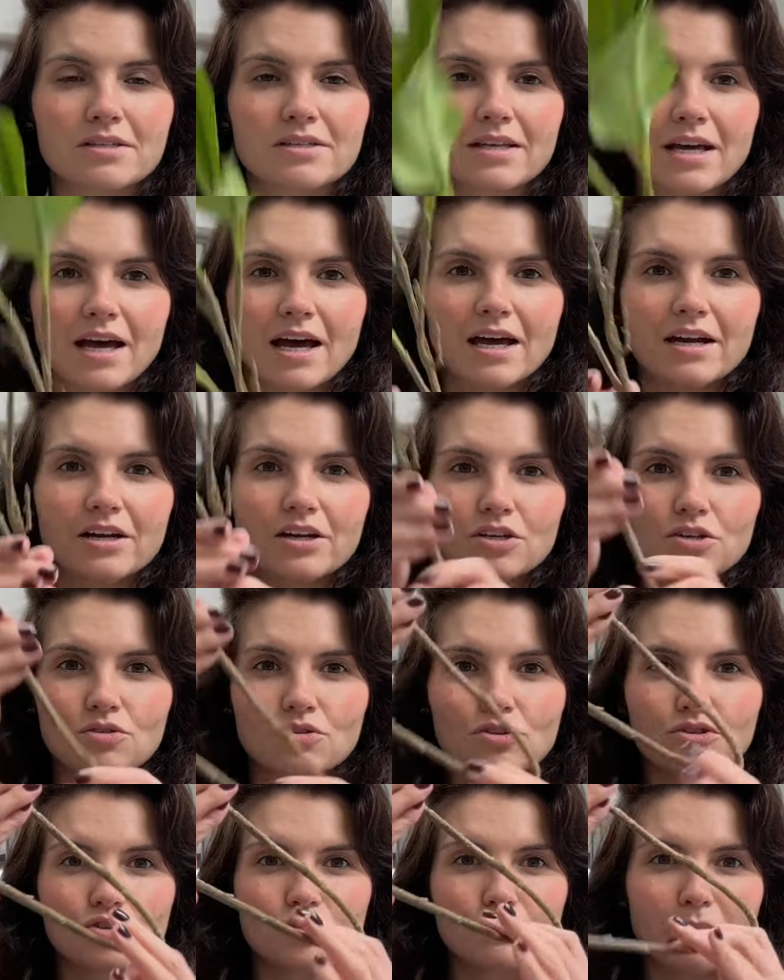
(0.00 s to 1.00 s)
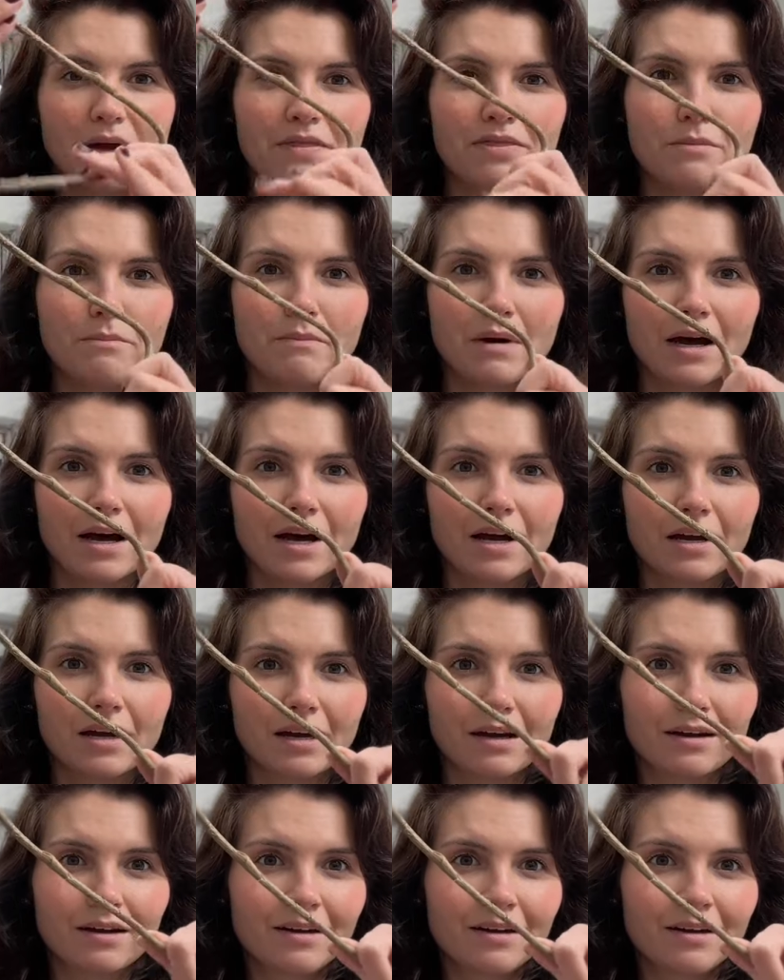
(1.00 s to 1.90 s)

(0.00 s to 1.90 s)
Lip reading: then you can just bend them back